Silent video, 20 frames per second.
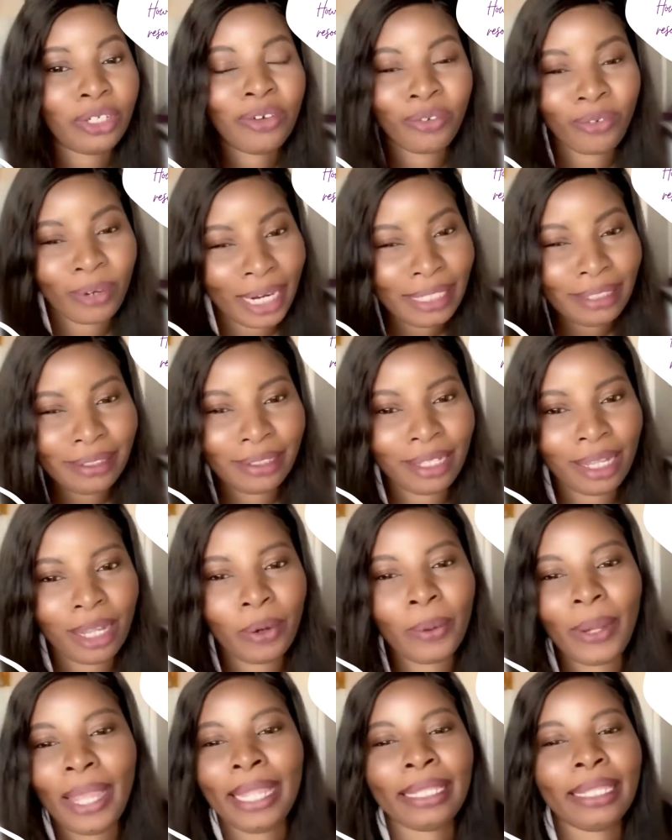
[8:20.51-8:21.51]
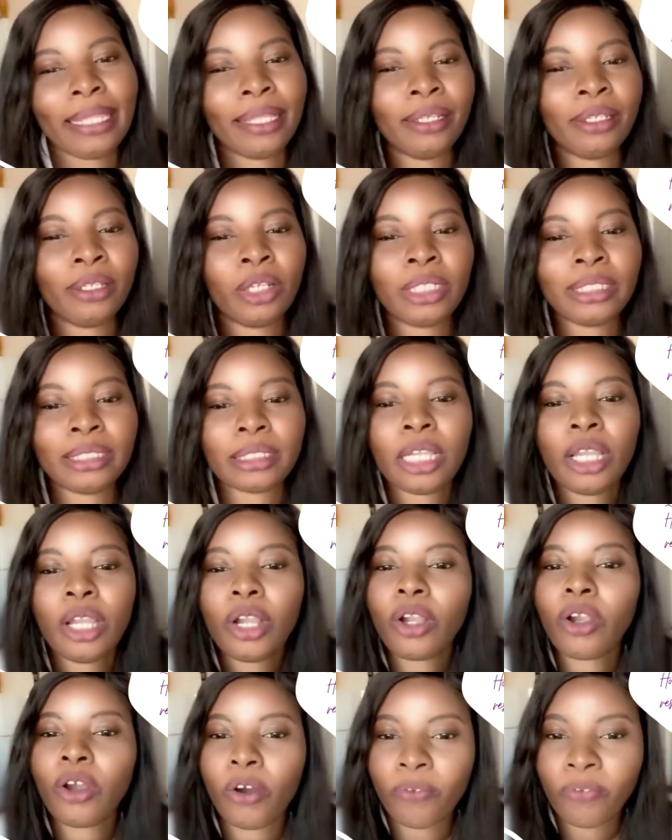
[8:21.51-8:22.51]
Right now, I cannot
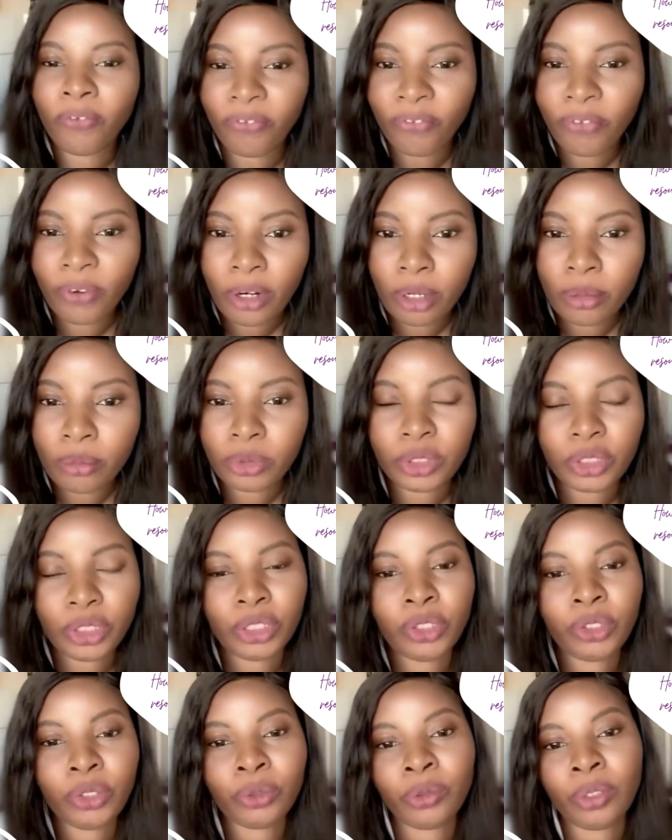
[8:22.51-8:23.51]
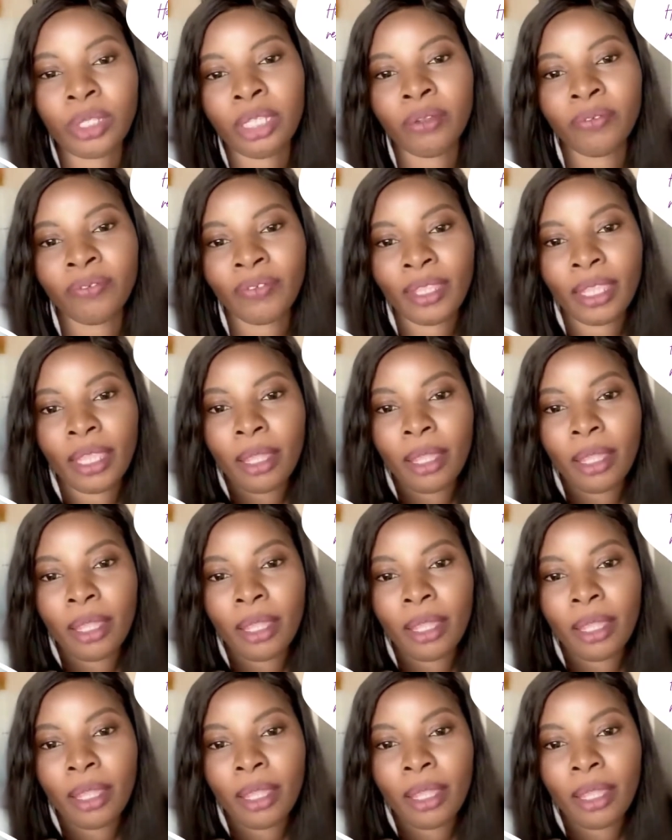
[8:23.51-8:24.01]
confirm to you if